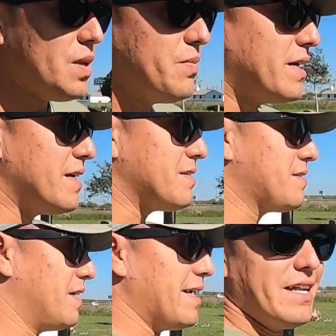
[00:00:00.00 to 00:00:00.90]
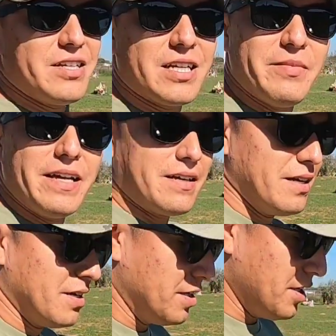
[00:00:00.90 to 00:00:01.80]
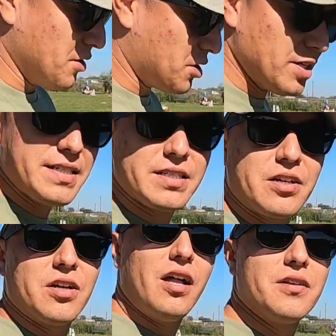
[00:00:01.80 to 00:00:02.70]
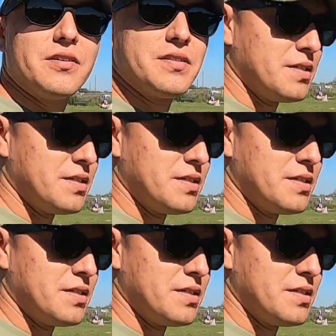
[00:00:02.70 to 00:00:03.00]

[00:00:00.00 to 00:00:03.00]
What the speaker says: Because again, you're gonna make, you know, $3,600